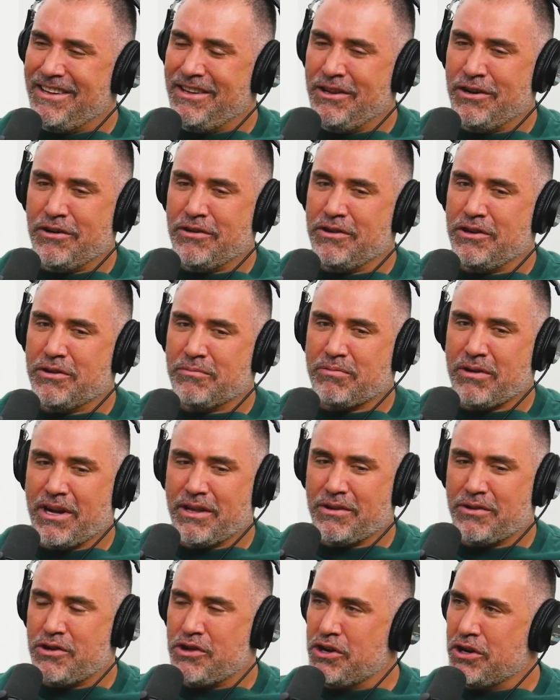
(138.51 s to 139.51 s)
you know, and your
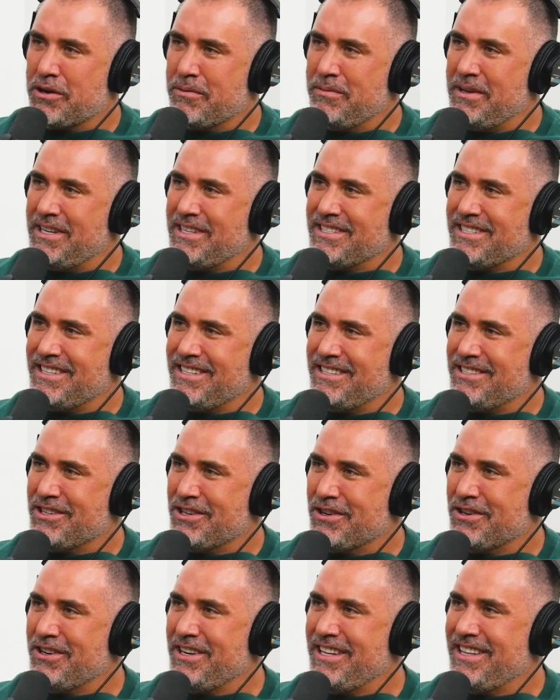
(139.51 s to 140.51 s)
brother Jeremy is an
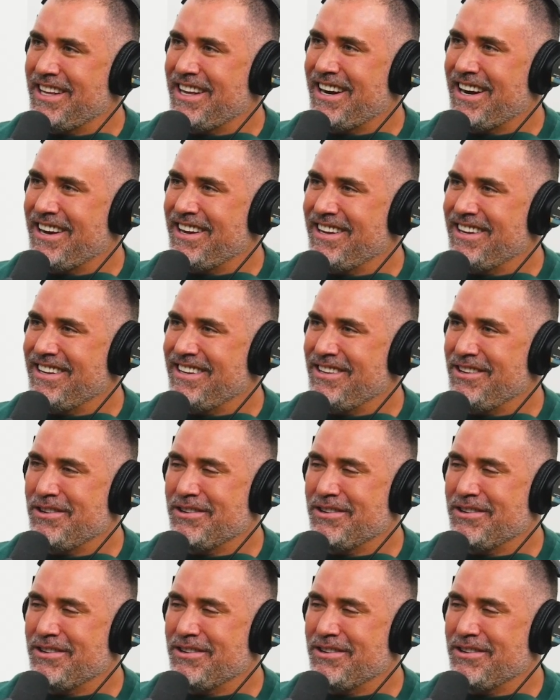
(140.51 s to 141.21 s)
attorney that I yeah.